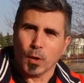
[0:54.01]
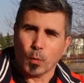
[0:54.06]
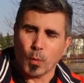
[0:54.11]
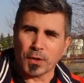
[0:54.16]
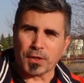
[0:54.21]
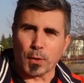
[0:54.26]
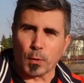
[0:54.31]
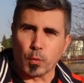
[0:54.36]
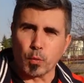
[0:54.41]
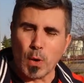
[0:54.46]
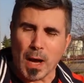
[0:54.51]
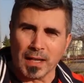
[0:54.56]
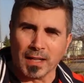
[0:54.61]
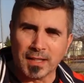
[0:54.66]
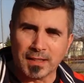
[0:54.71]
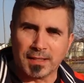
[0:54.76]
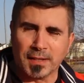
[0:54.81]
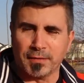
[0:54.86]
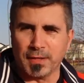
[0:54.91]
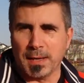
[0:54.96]
with a
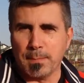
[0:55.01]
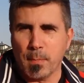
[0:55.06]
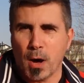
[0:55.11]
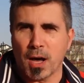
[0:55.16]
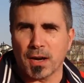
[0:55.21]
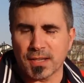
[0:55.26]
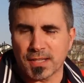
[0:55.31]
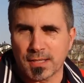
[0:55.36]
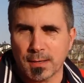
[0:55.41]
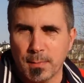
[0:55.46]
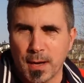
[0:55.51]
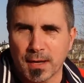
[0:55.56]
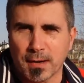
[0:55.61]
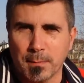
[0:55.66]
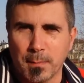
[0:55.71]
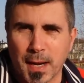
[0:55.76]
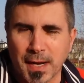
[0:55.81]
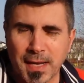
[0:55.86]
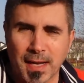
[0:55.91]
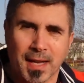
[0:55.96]
relatively modest amount
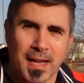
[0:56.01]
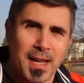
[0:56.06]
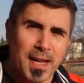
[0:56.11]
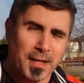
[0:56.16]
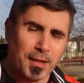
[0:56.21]
of money.